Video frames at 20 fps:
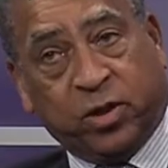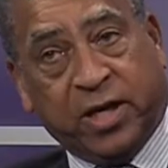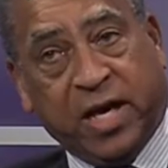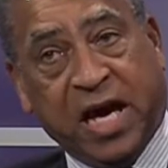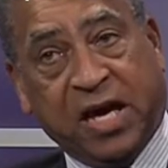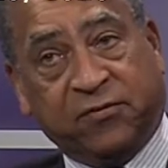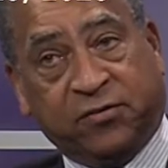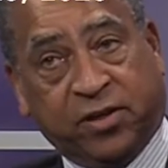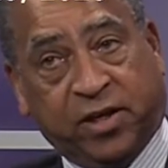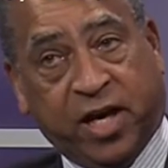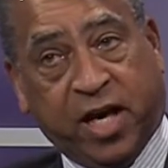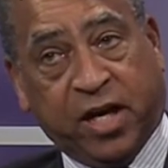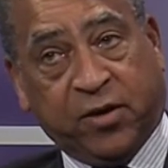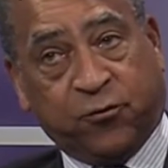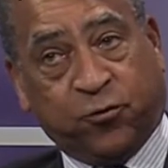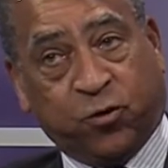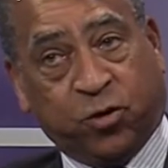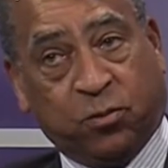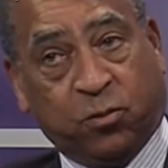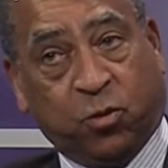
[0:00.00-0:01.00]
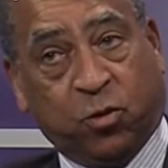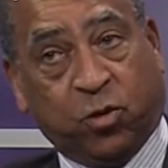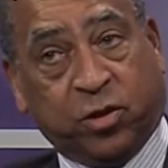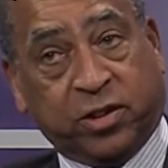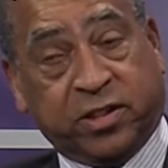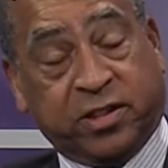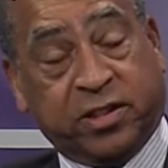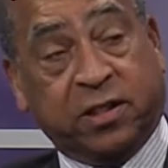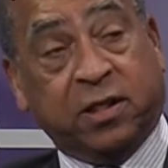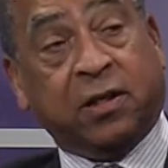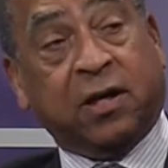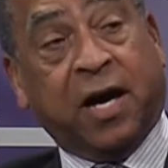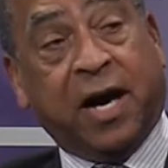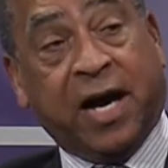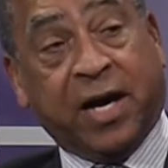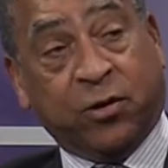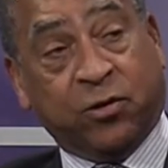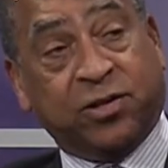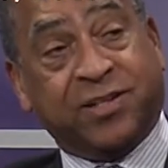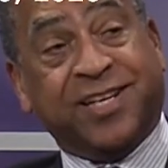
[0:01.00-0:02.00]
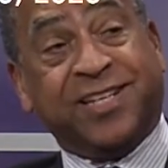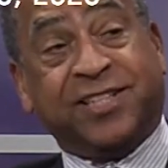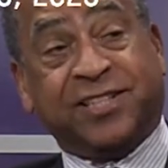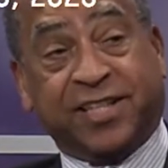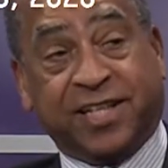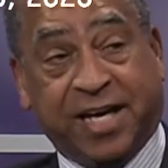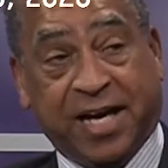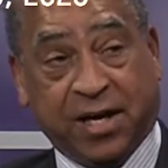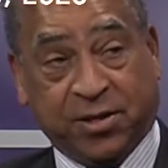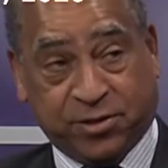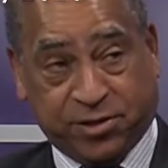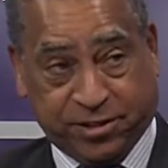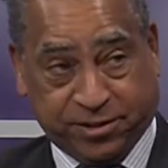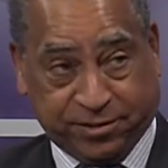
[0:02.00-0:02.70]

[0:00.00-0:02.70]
advocate for more higher density housing.